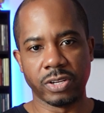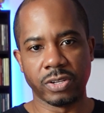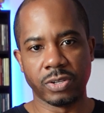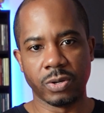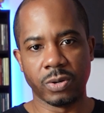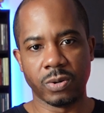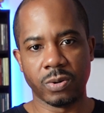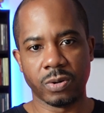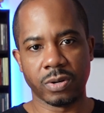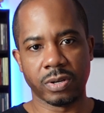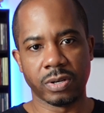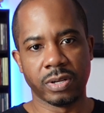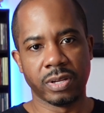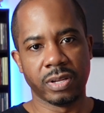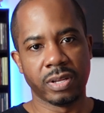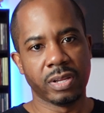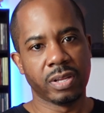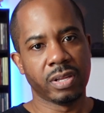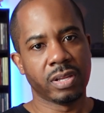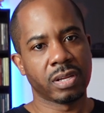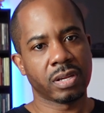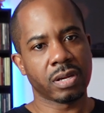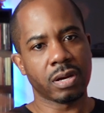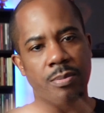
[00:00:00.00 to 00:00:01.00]
the door.
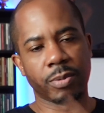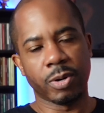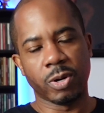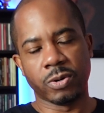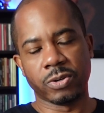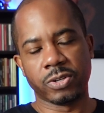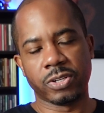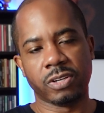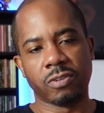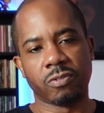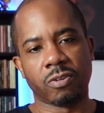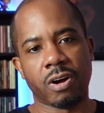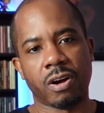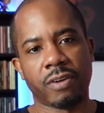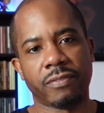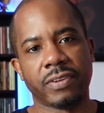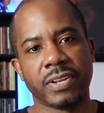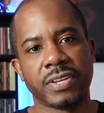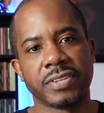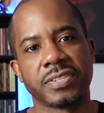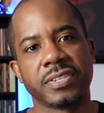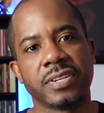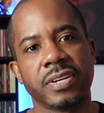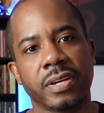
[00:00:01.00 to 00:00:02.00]
Come on, D Roth, let's